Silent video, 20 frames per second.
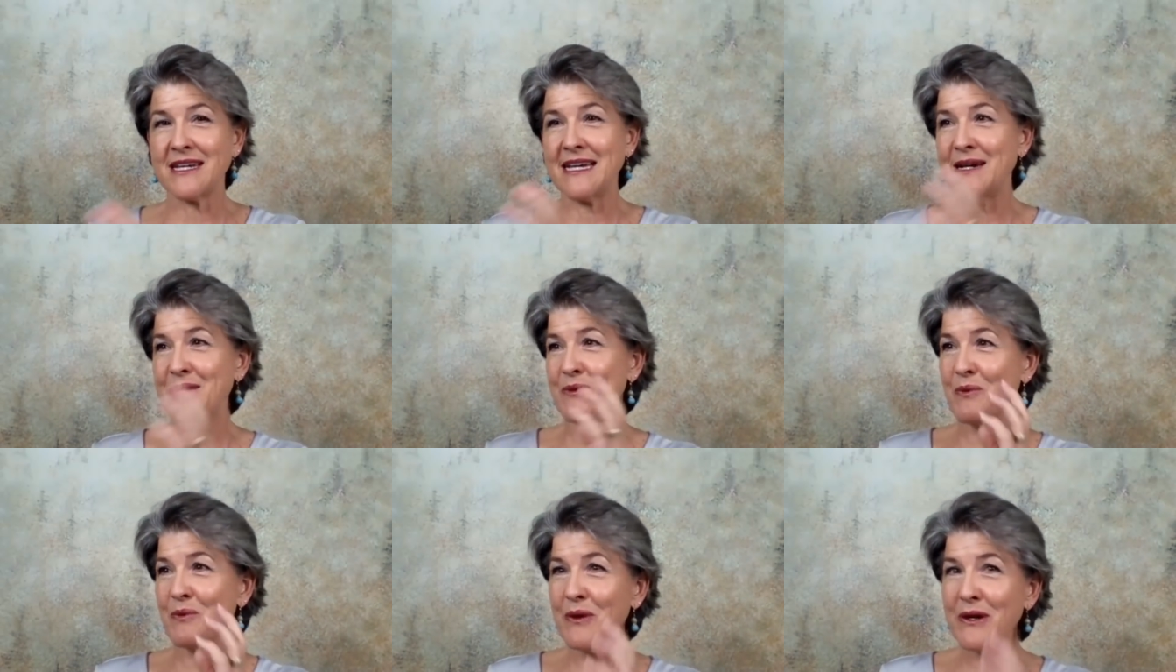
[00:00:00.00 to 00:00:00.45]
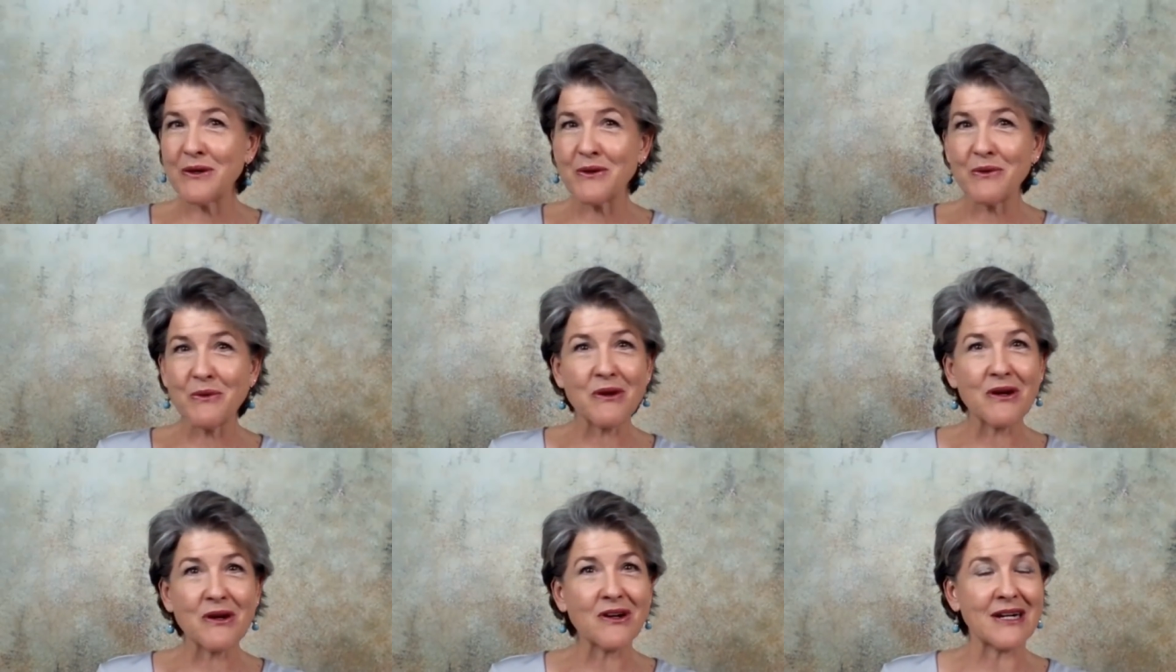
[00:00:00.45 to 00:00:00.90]
it
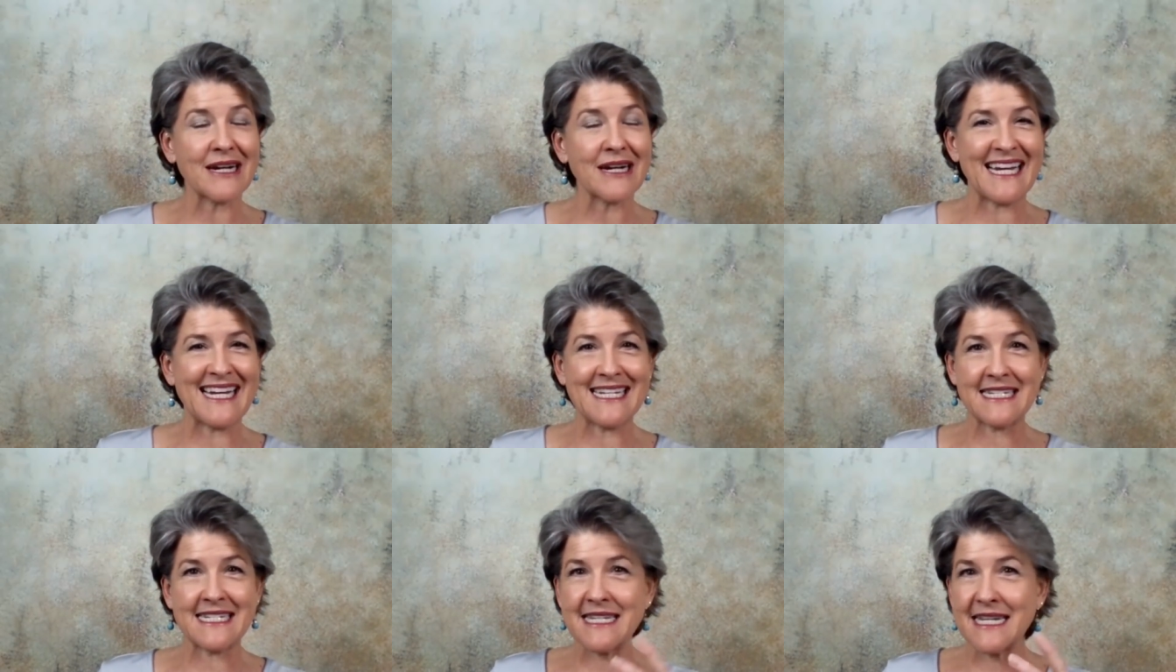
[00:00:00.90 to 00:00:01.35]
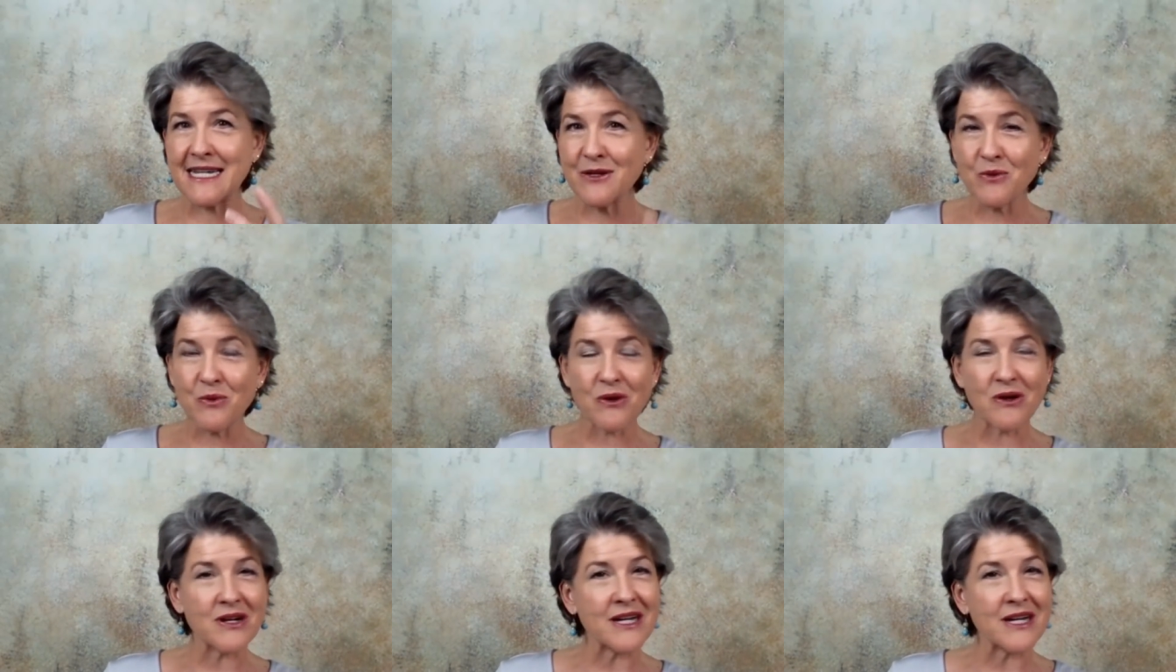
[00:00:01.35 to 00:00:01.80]
will work, it did
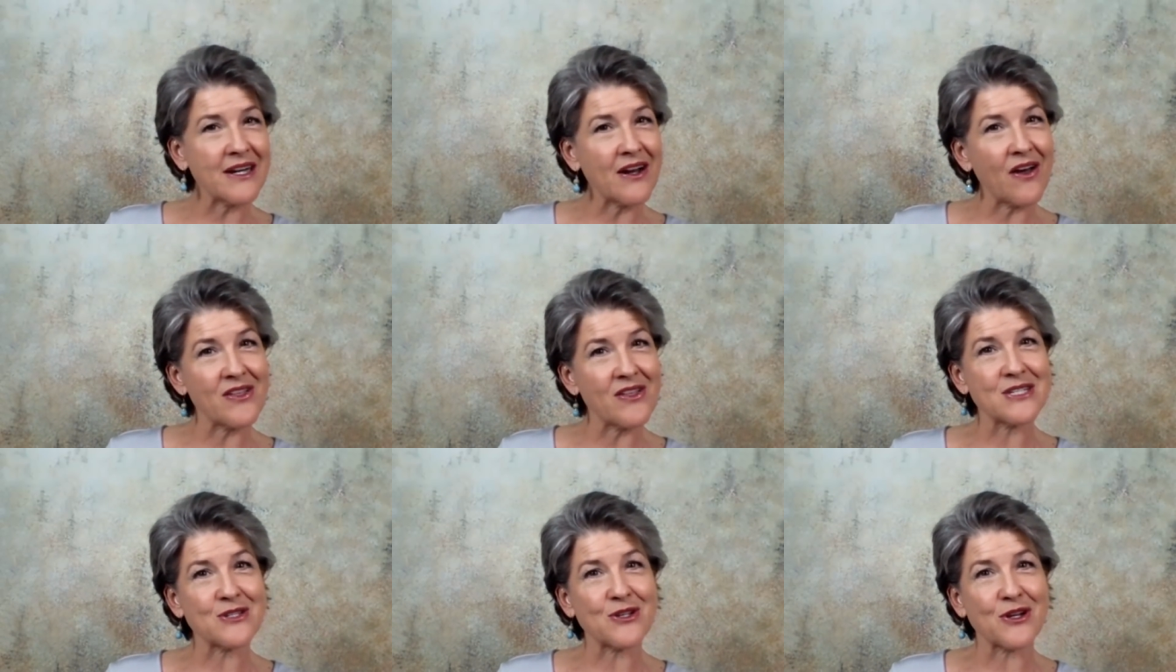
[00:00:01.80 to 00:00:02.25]
work in all these